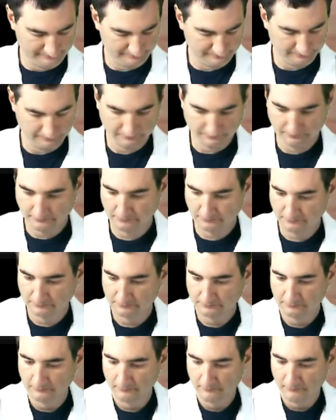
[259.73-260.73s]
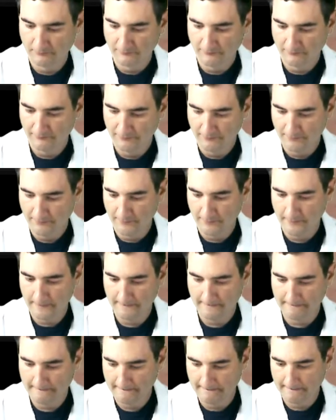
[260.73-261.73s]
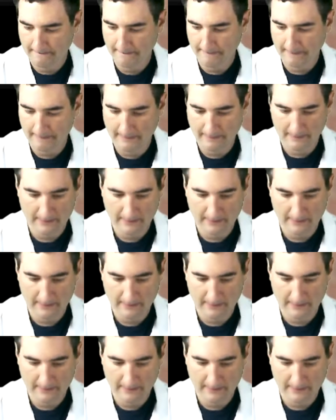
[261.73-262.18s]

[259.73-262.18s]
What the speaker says: Nothing is said.